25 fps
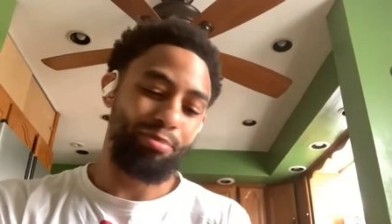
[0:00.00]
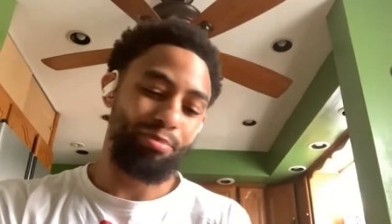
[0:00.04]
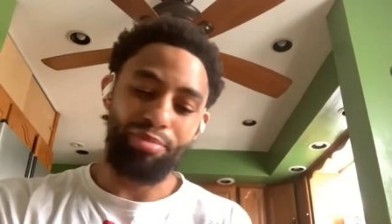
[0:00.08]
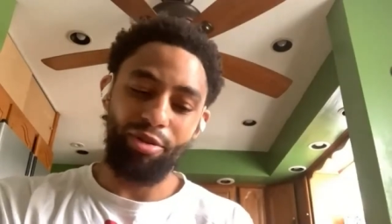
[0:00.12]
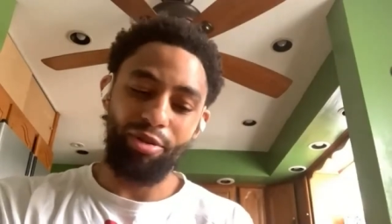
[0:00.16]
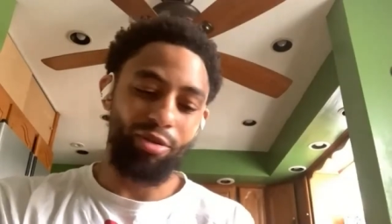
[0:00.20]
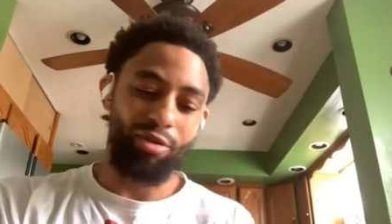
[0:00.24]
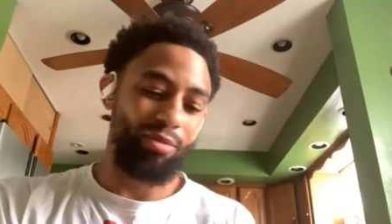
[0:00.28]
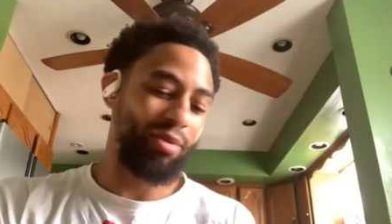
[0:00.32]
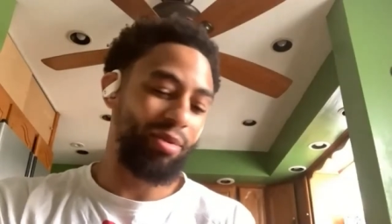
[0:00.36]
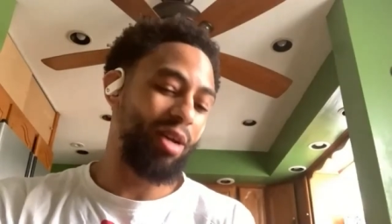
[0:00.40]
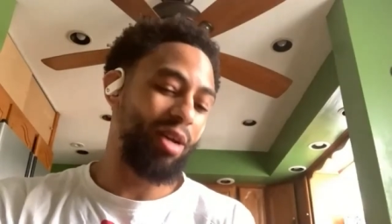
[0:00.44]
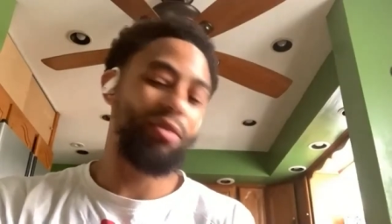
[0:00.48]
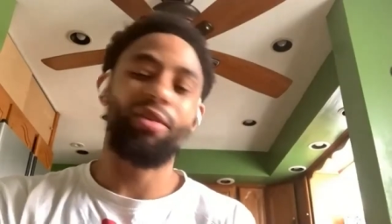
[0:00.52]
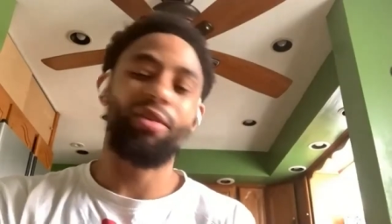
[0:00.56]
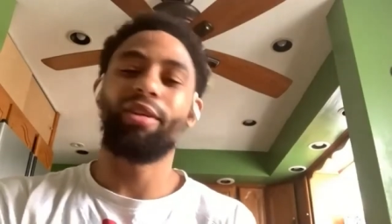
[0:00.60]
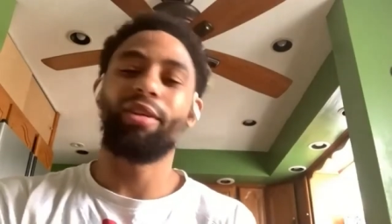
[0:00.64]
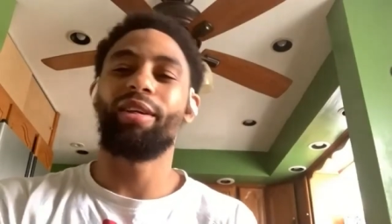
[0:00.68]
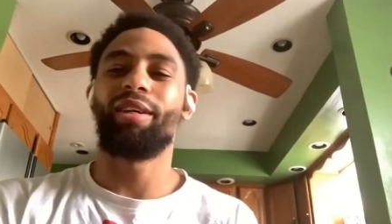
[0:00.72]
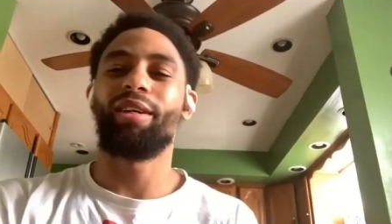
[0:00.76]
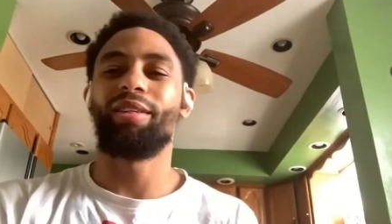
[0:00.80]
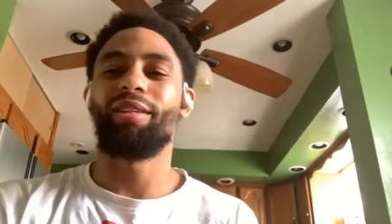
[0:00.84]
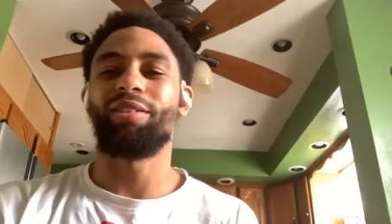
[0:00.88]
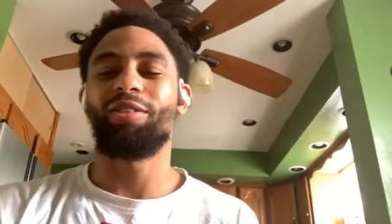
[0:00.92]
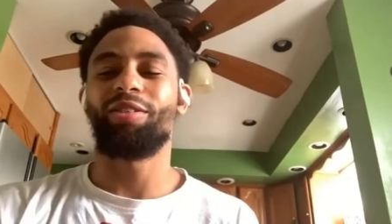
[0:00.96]
Boom, never
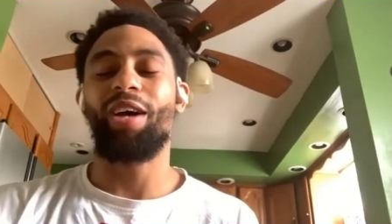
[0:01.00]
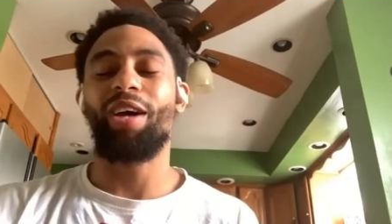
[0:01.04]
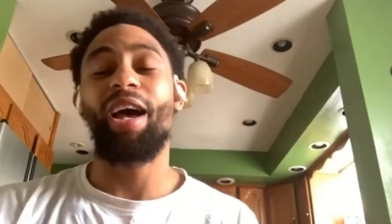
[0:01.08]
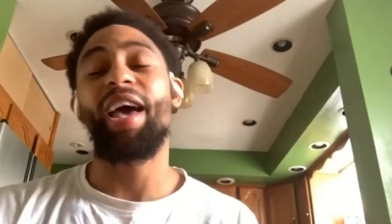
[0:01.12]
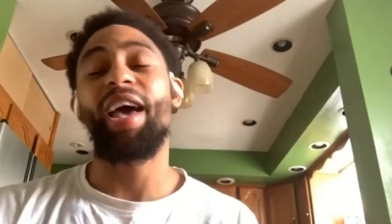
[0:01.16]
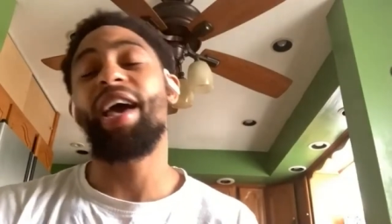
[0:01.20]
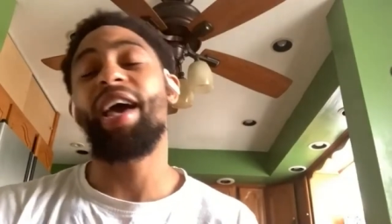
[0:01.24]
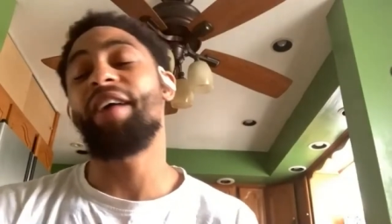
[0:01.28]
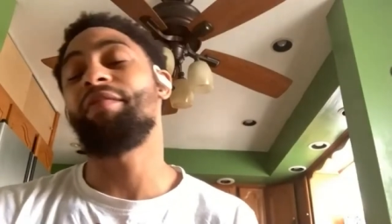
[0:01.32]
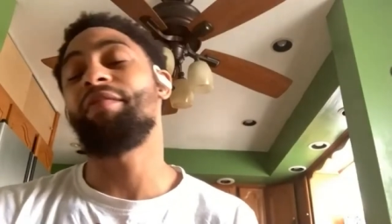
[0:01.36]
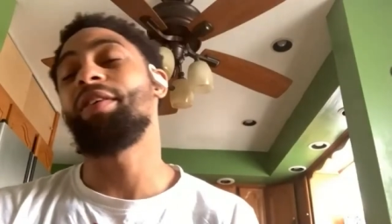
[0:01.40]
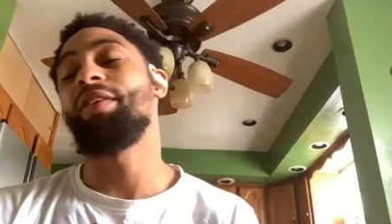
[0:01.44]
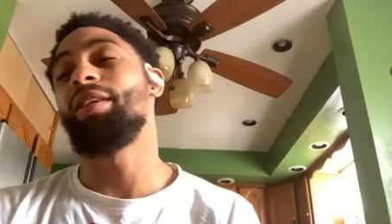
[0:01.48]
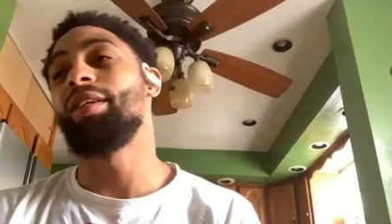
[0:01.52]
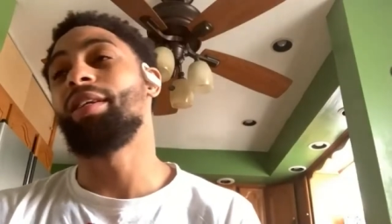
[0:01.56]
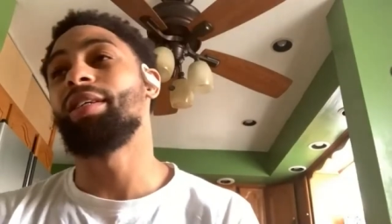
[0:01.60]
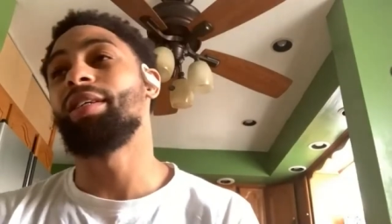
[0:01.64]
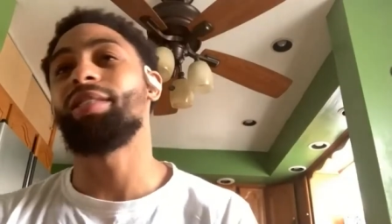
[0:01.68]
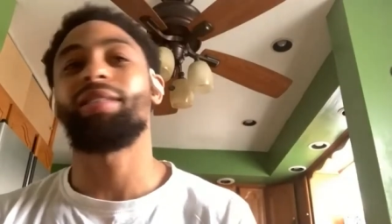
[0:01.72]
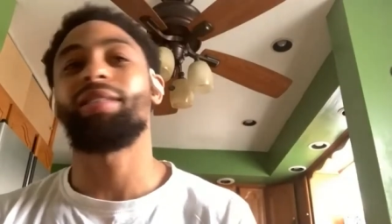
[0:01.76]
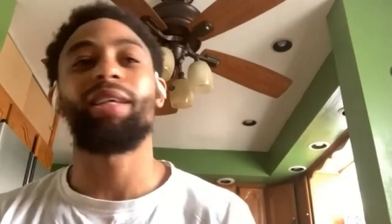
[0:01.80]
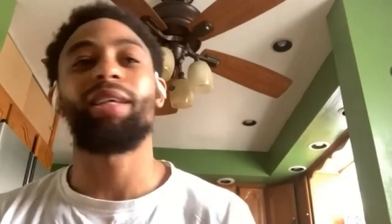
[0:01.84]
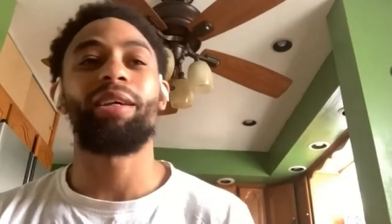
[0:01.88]
again. So I have a list,